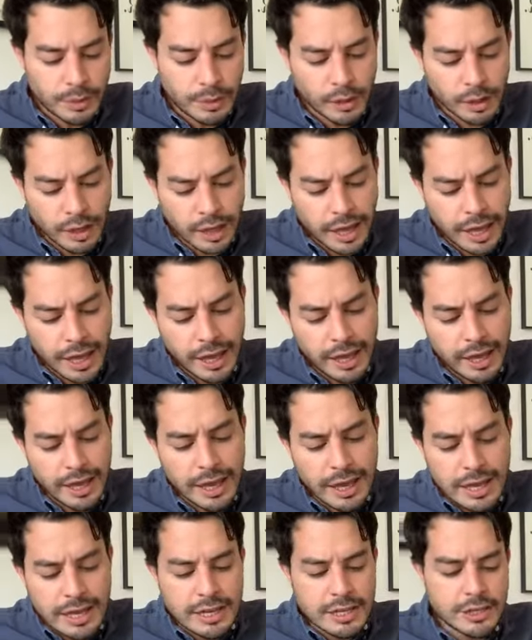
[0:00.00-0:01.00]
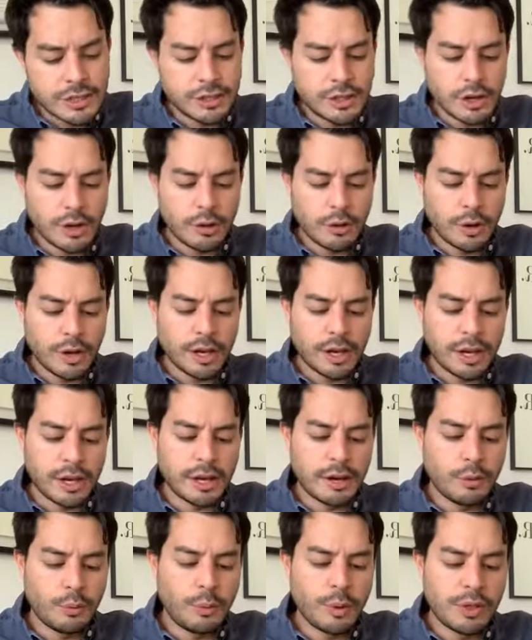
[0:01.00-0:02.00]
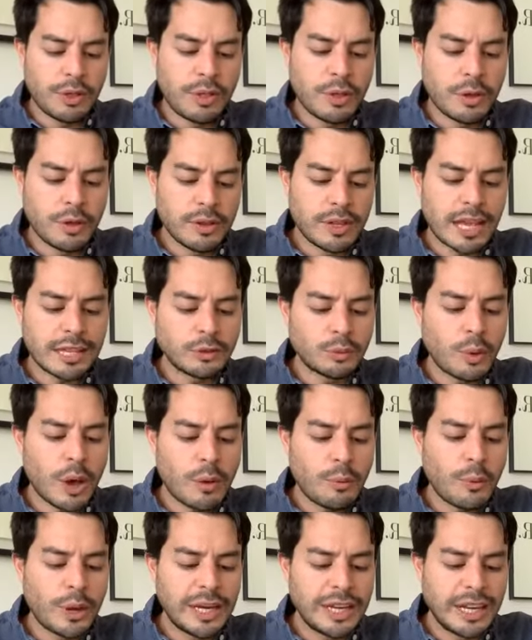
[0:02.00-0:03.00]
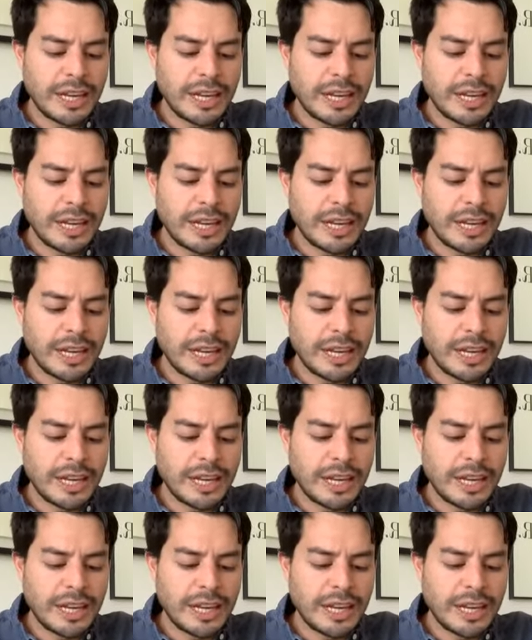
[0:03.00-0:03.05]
Okay, so that's why we